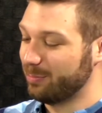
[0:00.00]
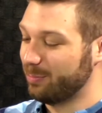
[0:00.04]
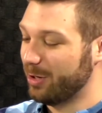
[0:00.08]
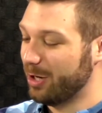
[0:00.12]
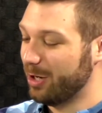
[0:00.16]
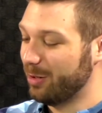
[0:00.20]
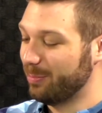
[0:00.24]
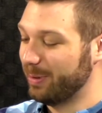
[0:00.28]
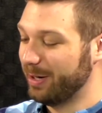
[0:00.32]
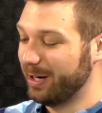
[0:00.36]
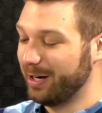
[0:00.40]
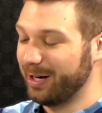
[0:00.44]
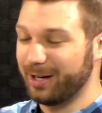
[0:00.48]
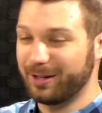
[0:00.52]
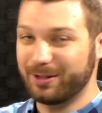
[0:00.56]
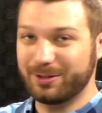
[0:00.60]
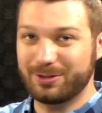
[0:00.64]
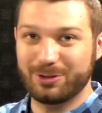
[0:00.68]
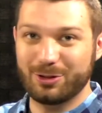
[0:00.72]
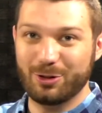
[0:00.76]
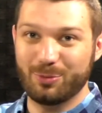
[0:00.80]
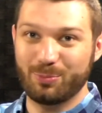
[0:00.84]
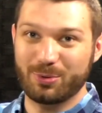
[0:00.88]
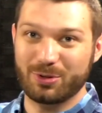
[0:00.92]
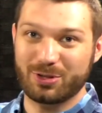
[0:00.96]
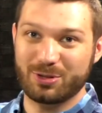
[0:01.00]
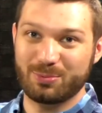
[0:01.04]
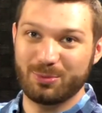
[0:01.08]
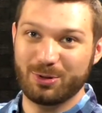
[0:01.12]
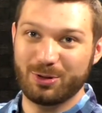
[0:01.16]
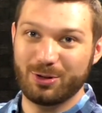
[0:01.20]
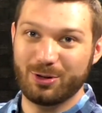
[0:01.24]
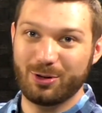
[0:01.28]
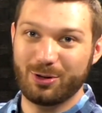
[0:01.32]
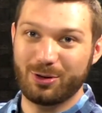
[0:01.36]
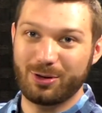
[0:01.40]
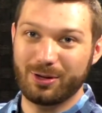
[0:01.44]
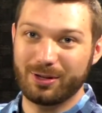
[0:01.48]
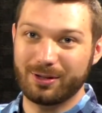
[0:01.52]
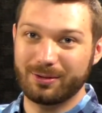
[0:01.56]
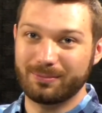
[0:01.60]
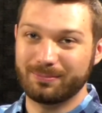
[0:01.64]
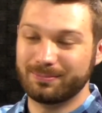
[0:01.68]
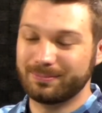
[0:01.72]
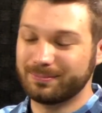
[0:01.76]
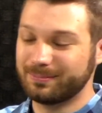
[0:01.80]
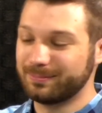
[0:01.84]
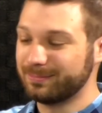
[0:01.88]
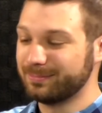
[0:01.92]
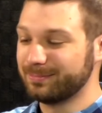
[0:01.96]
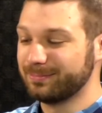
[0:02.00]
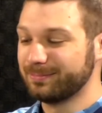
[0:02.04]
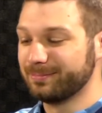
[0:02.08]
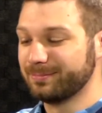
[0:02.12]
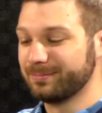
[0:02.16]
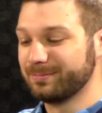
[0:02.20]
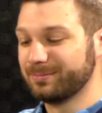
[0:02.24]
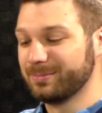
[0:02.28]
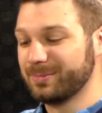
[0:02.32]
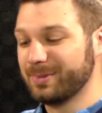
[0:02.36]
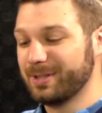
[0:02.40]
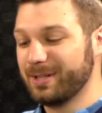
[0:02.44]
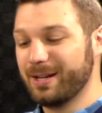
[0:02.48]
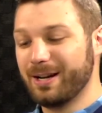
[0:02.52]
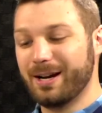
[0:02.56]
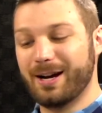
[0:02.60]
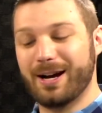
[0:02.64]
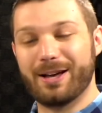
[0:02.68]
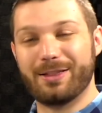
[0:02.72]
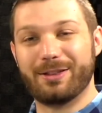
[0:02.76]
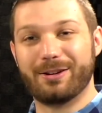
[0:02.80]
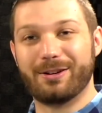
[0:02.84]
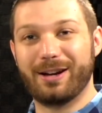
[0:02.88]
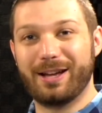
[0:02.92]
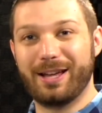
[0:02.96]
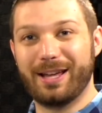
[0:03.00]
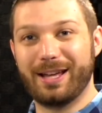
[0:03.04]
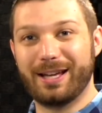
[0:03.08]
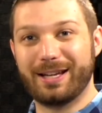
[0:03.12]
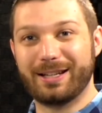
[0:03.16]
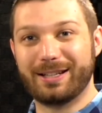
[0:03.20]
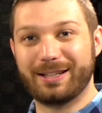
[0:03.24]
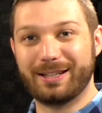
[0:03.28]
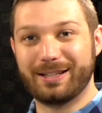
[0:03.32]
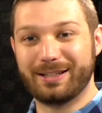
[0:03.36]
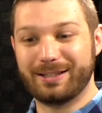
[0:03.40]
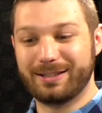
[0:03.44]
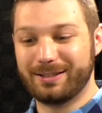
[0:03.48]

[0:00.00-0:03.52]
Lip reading: Ball bearings, super smooth. Either hand.